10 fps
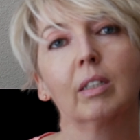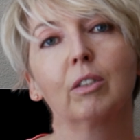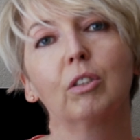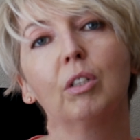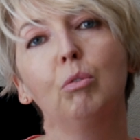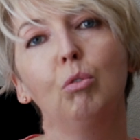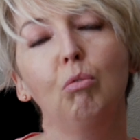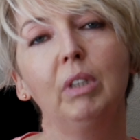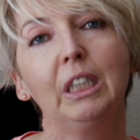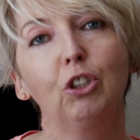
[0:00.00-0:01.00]
So
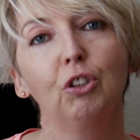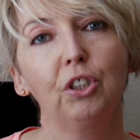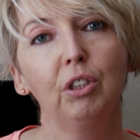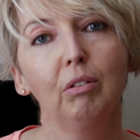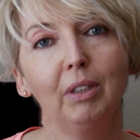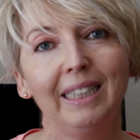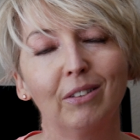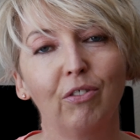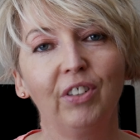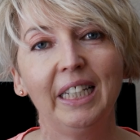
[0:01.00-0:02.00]
when you're shooting
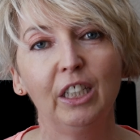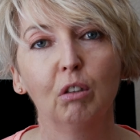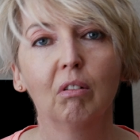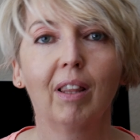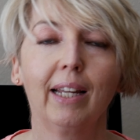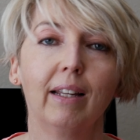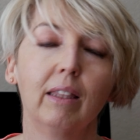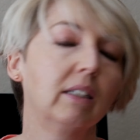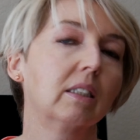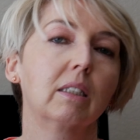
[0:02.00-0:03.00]
a video like
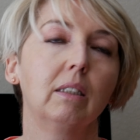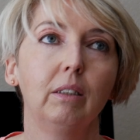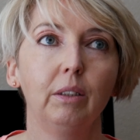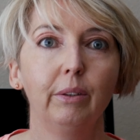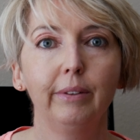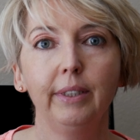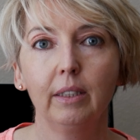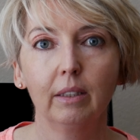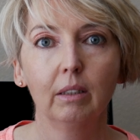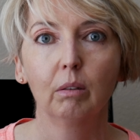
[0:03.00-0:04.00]
this and you need
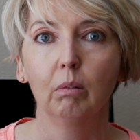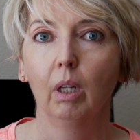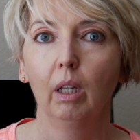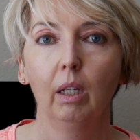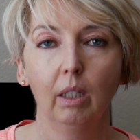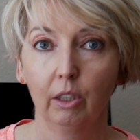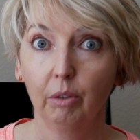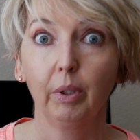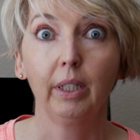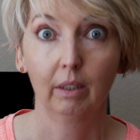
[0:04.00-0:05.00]
to
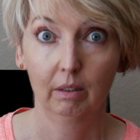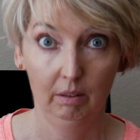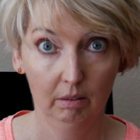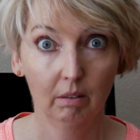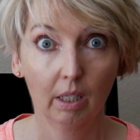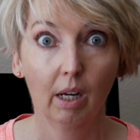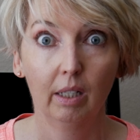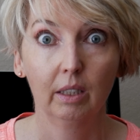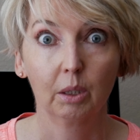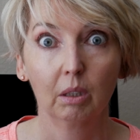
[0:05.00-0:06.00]
tweak the
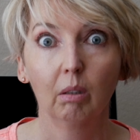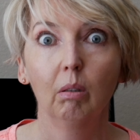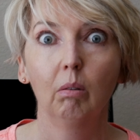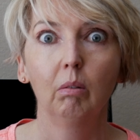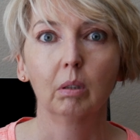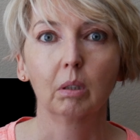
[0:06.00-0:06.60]
ISO or